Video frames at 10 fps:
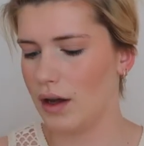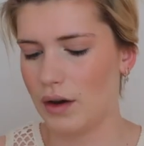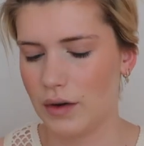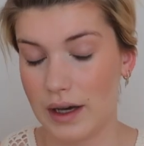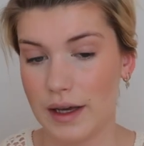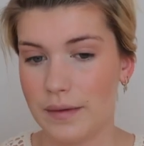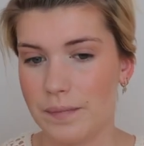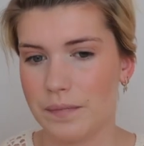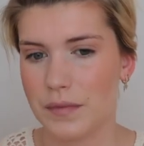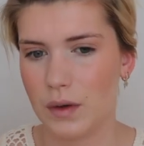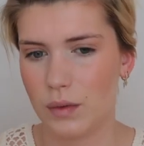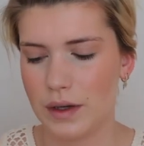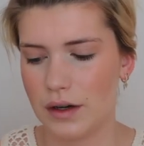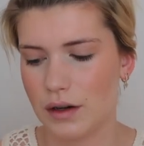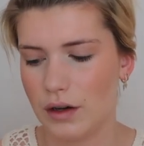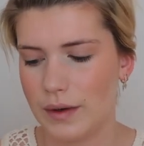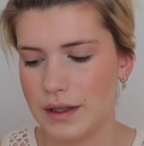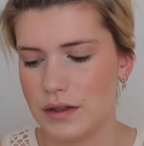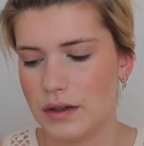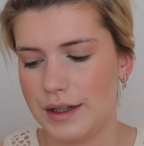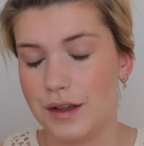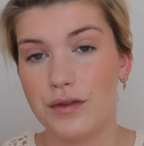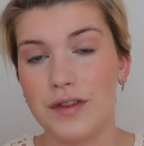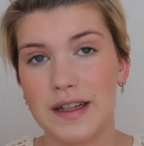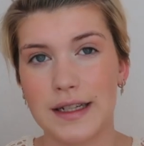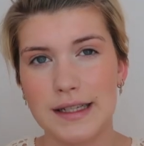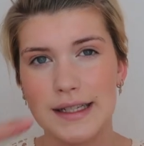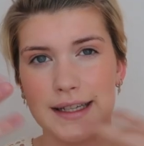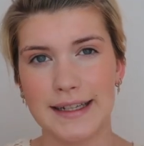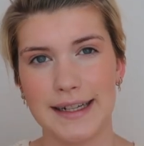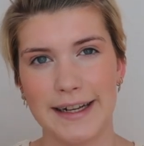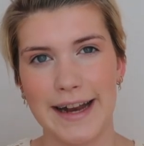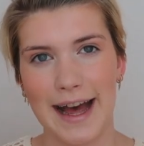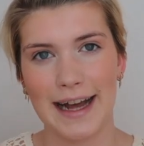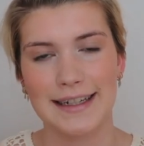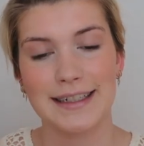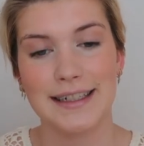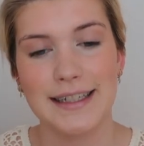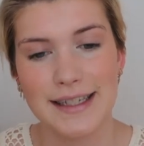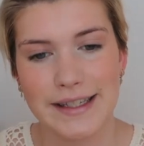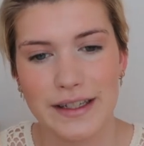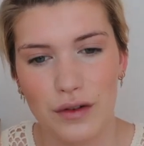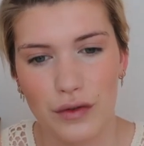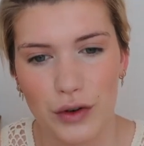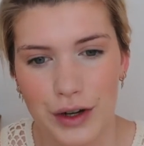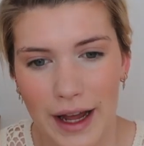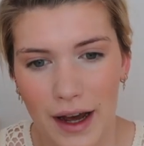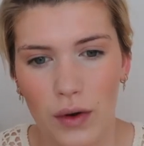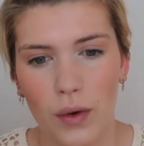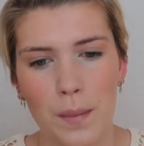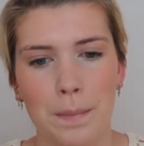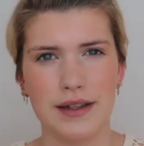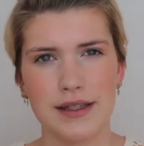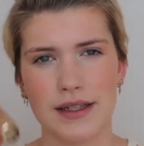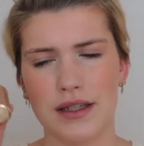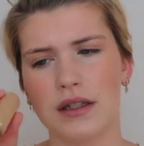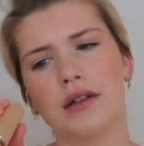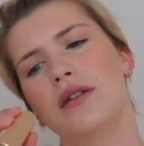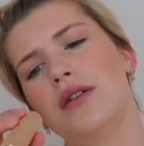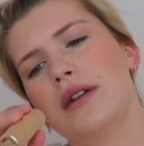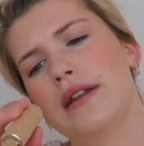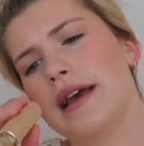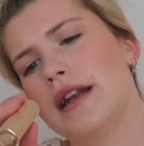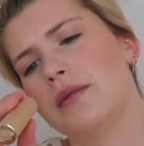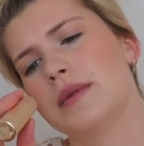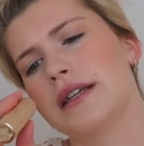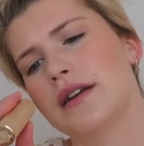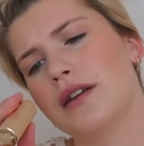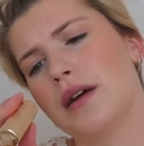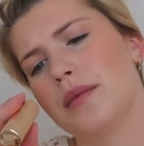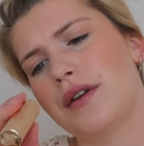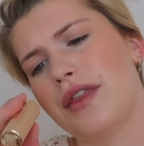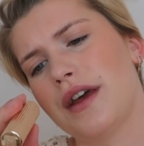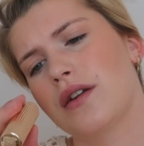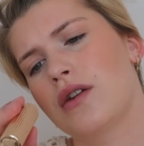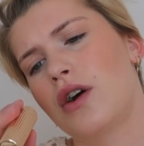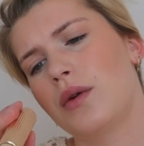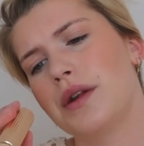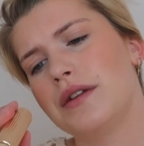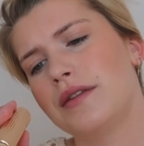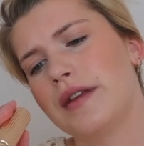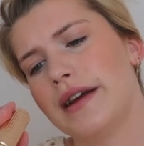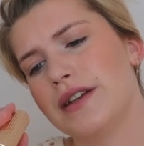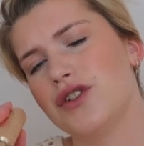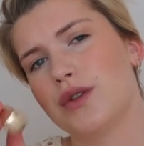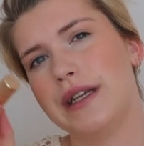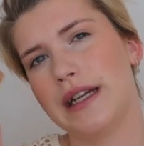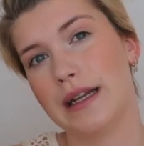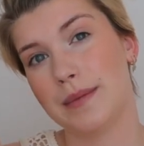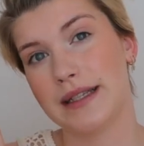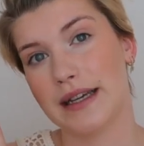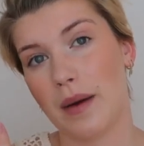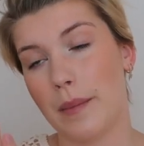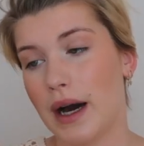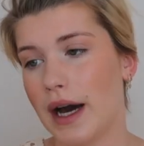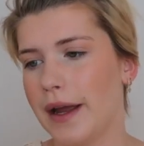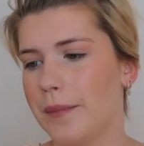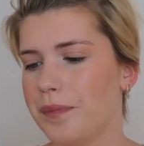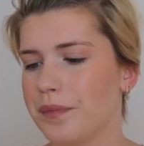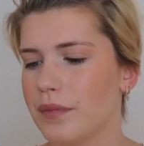Okay, we are going to leave the skin at this for now. This is the All Day Lipstick number 10 Coral Tangerine Lipstick by